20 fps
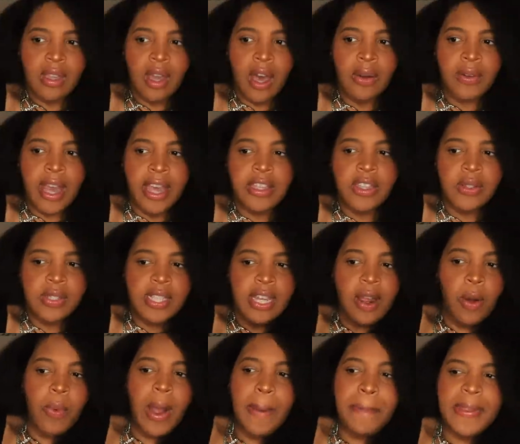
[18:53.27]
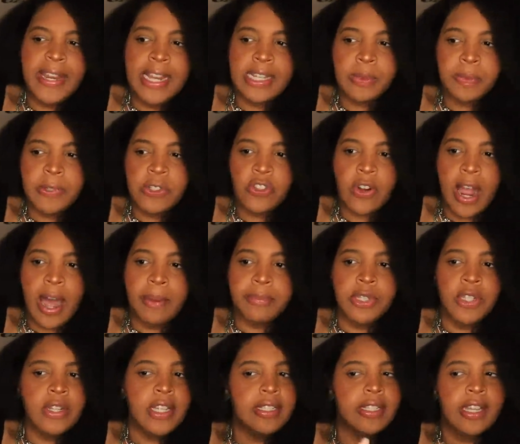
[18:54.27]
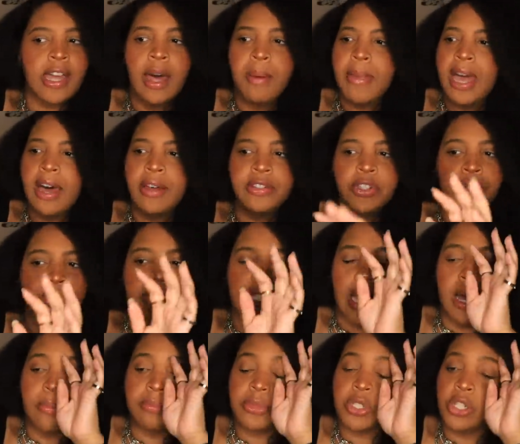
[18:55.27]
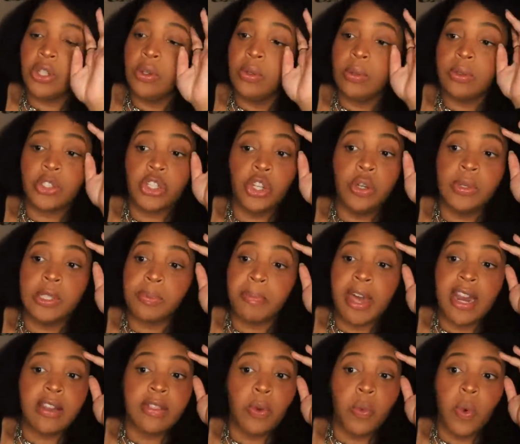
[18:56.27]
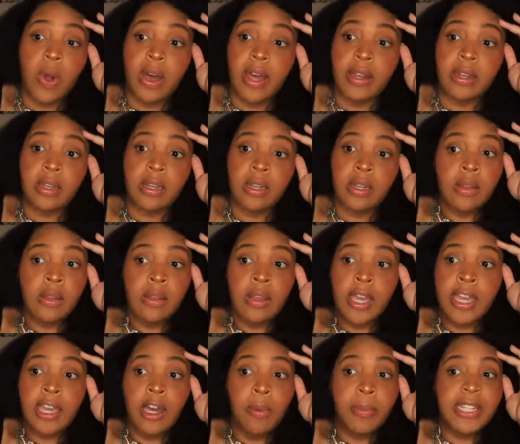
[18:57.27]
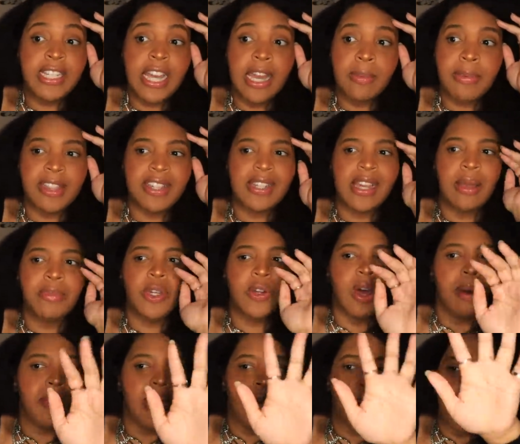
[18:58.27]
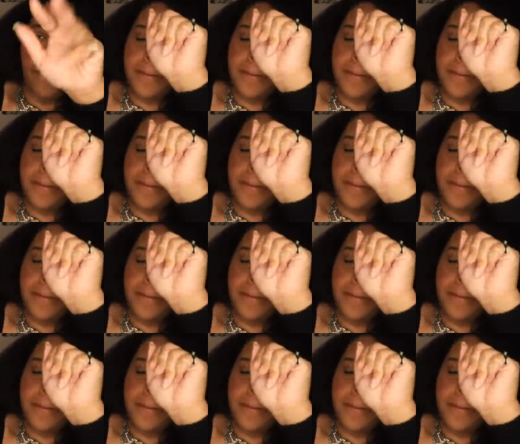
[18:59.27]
Okay, you see a weapon has been dropped. You need to come out and do something. Two is better than one. He gonna be dead by the time you come out.